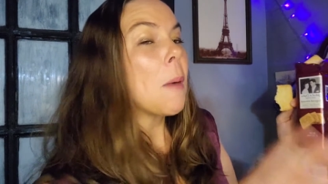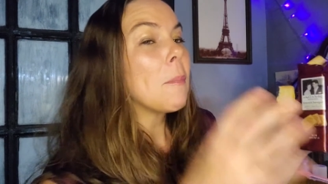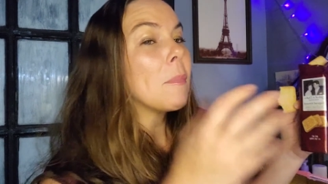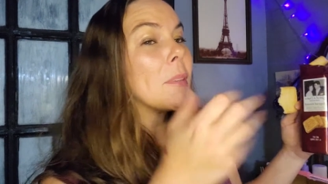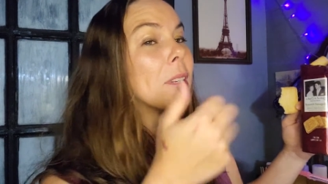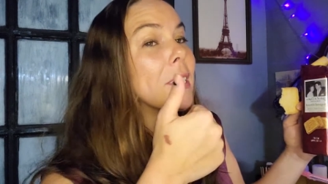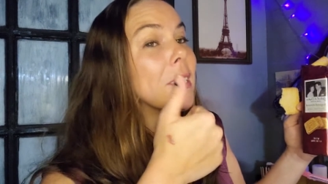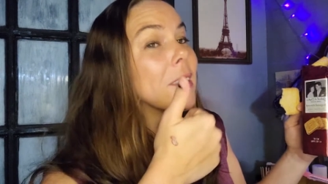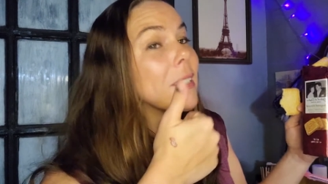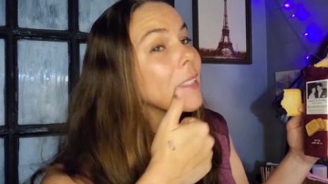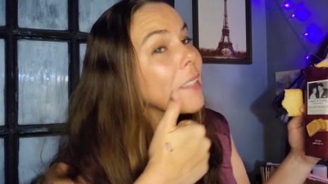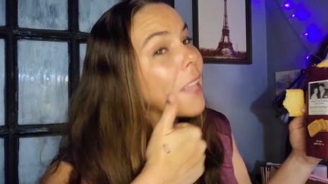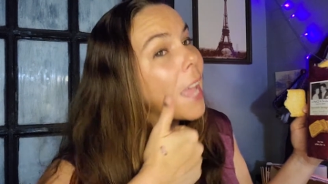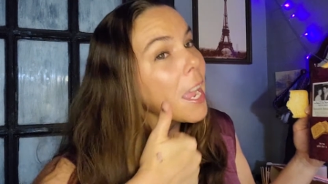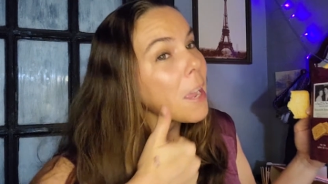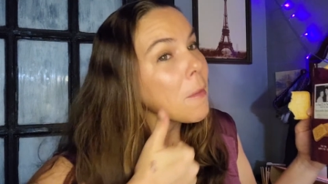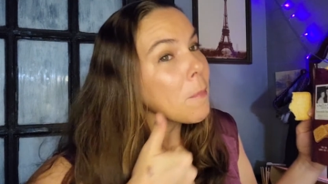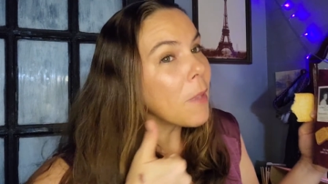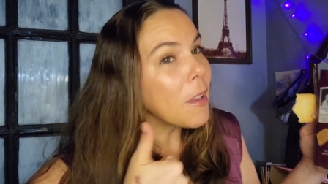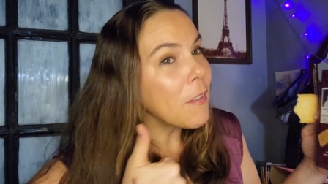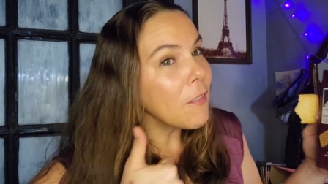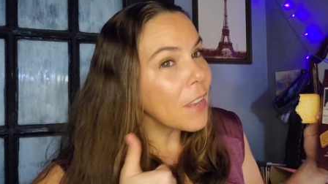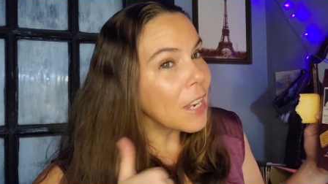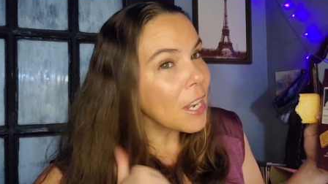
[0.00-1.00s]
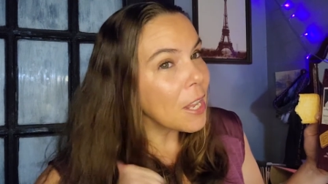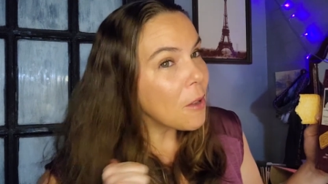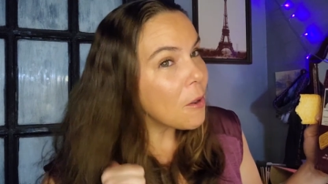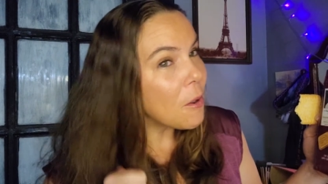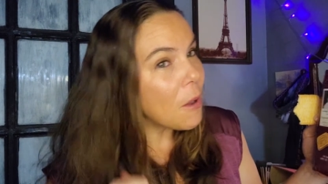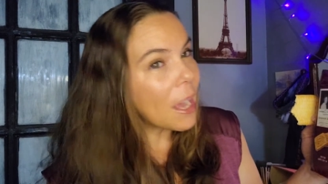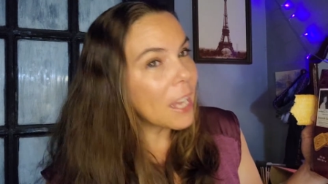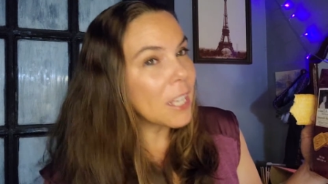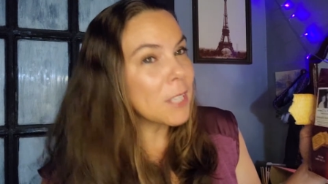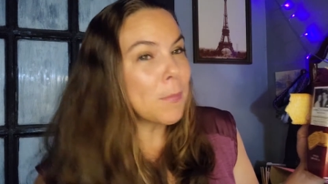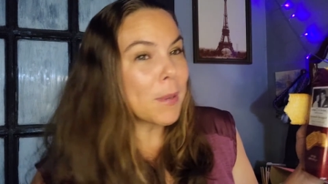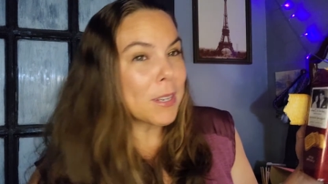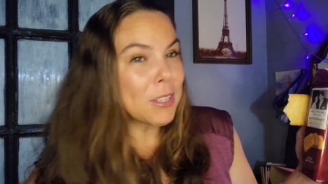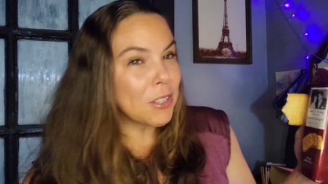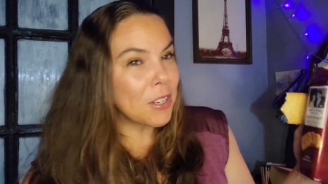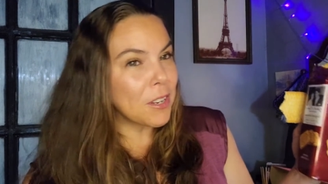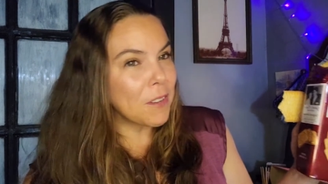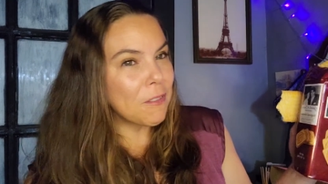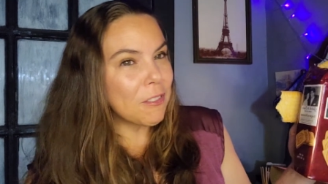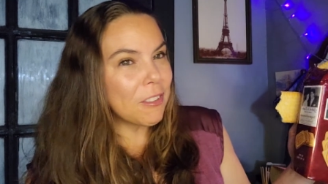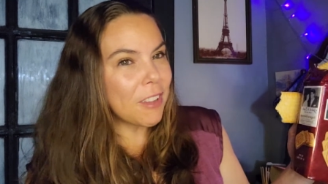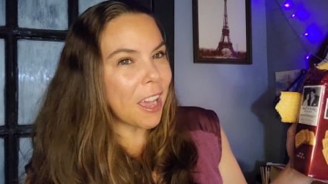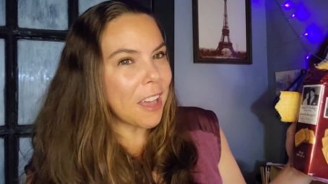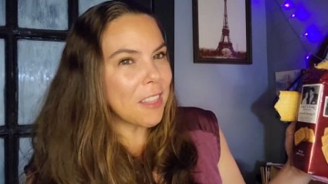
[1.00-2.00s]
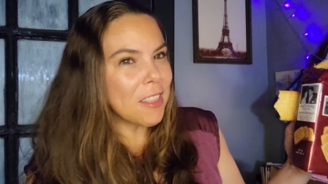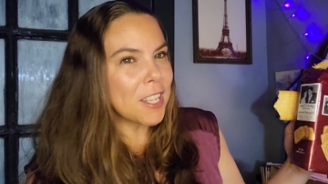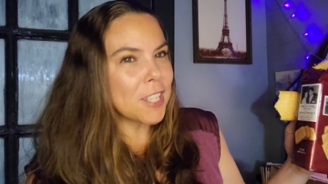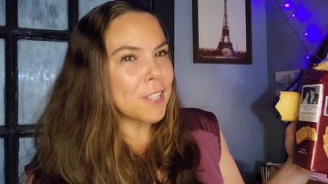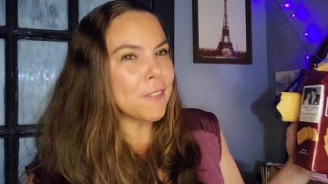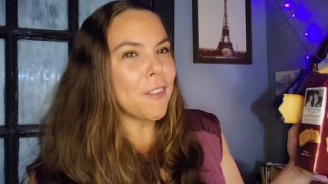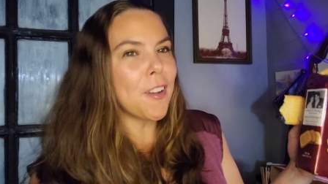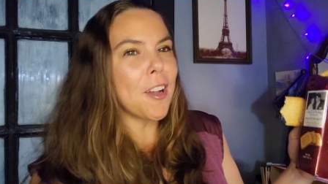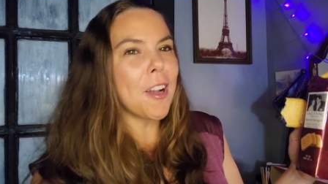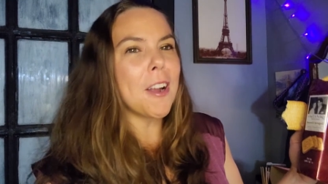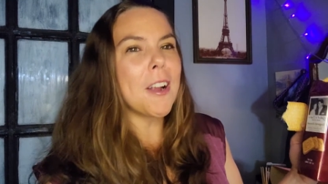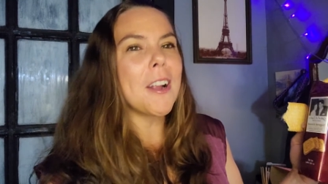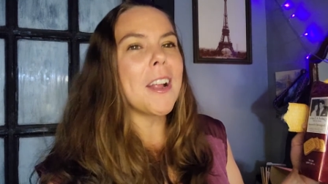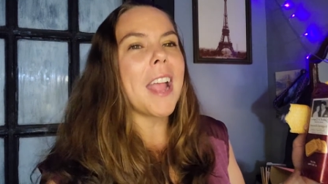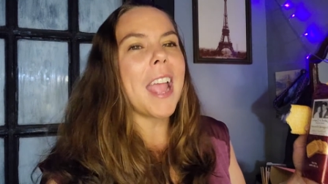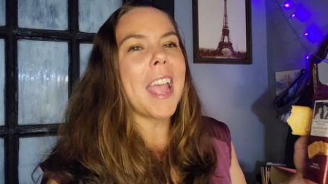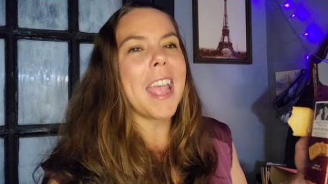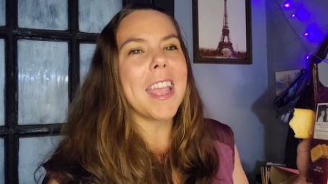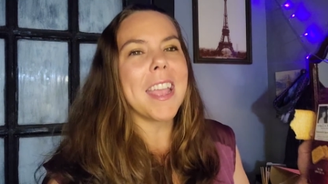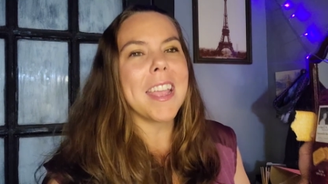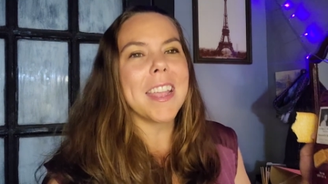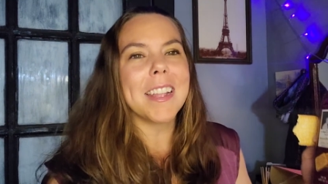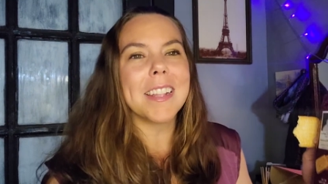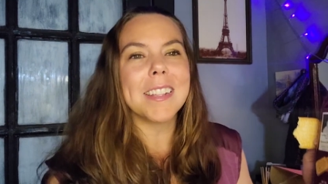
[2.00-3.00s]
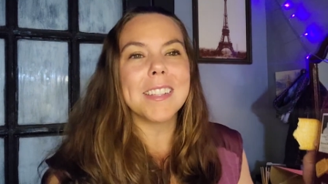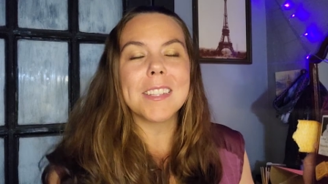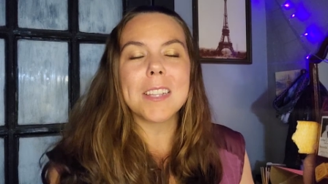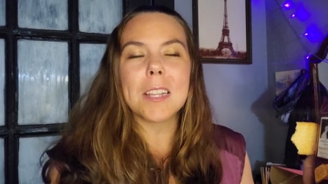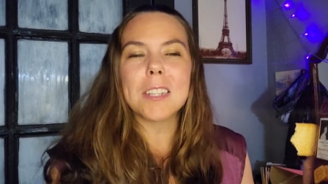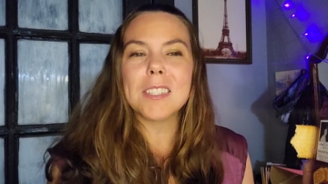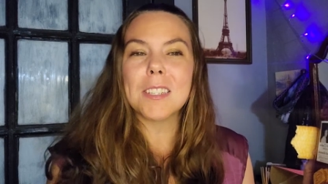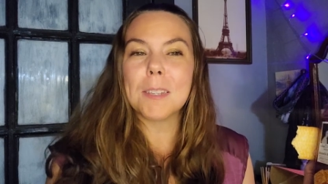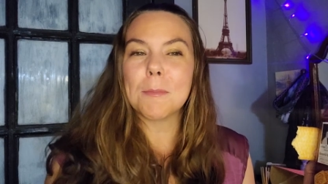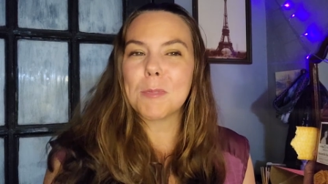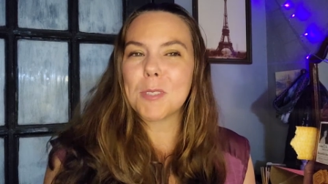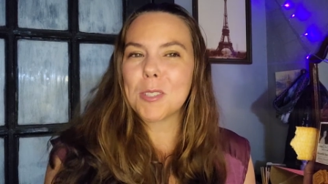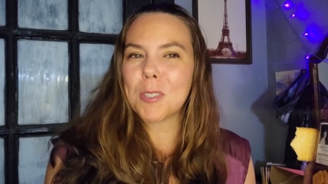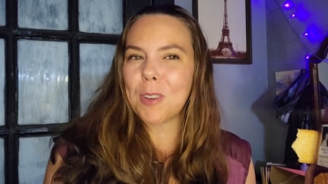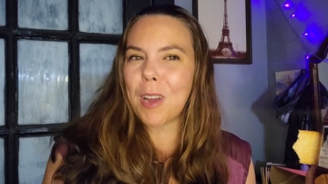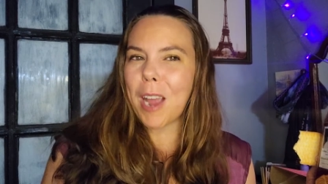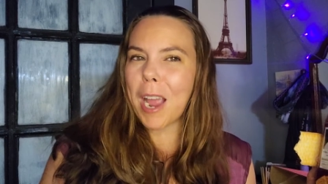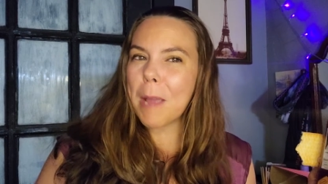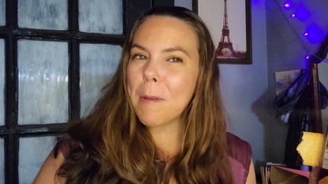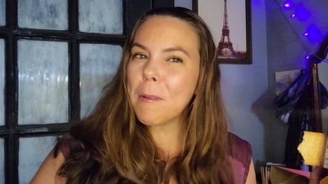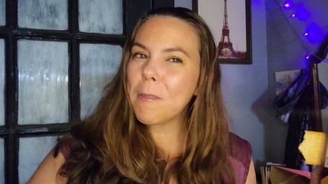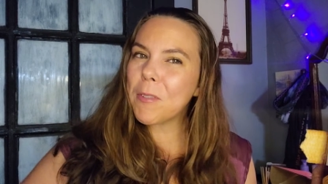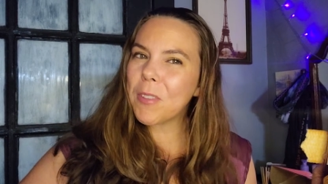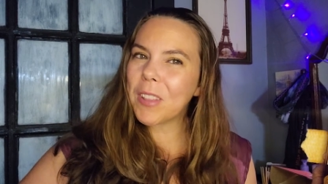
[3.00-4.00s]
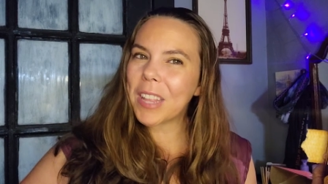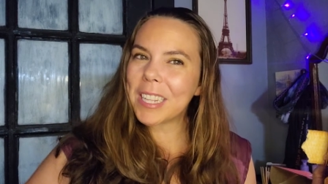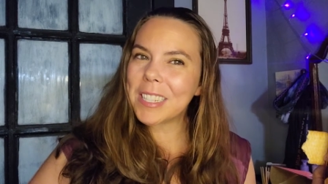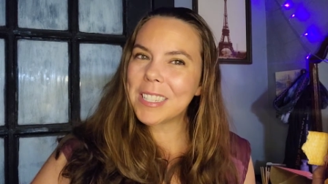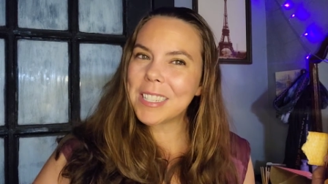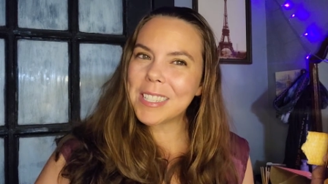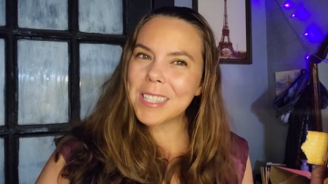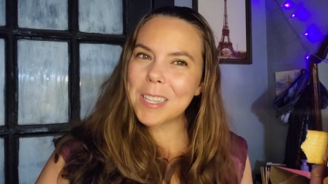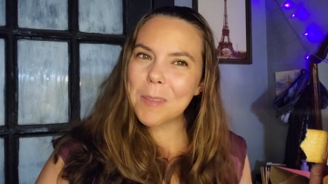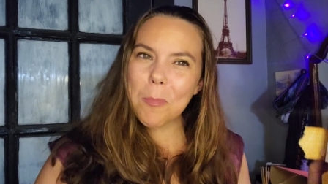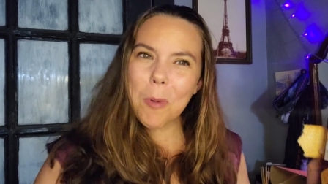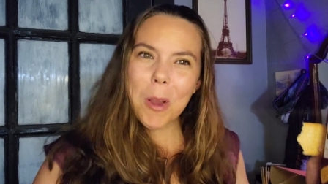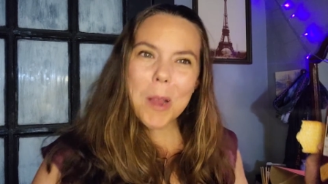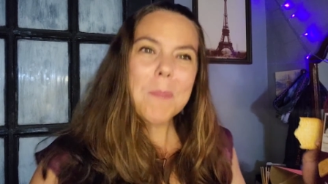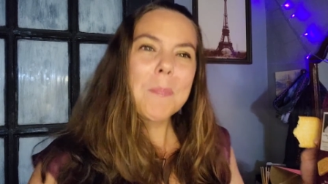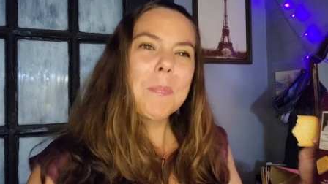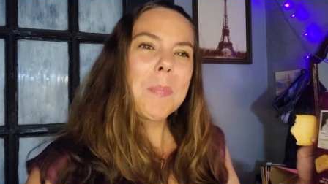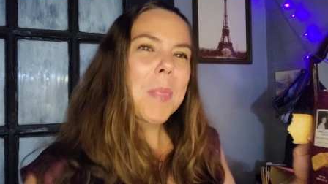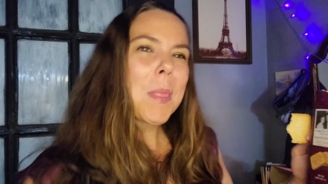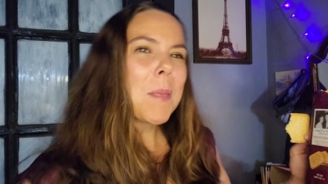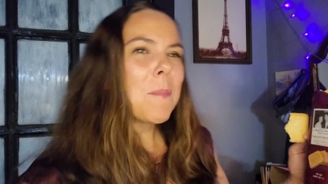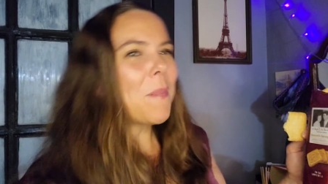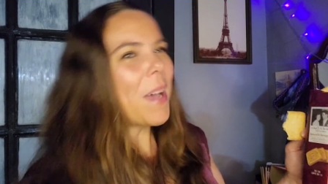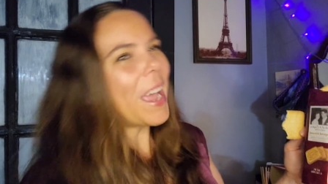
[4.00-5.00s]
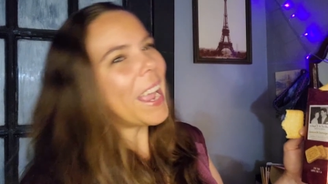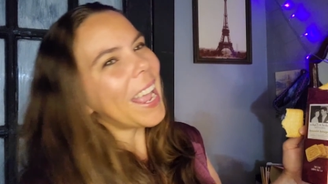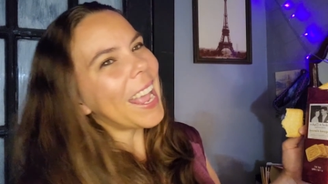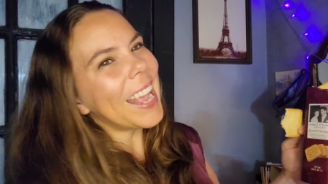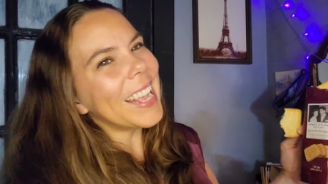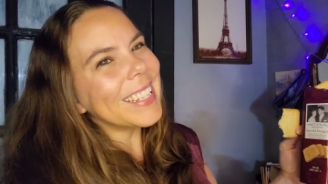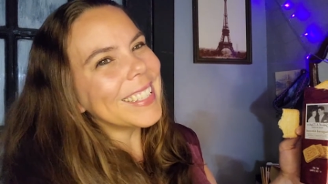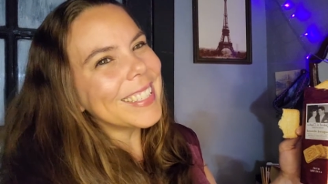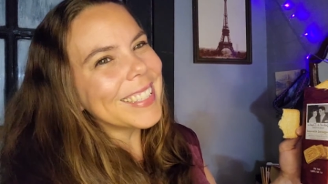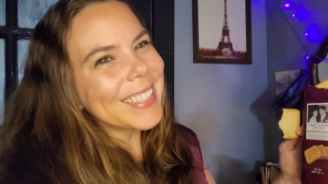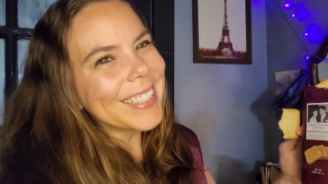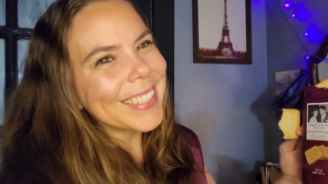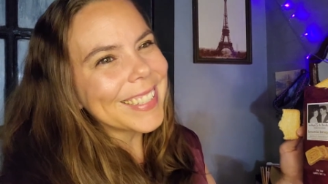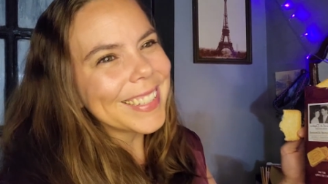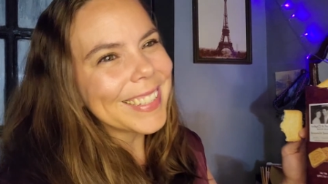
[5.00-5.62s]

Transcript: Please like my video, especially if you got this far, and subscribe if you'd like to see more. Bye, guys.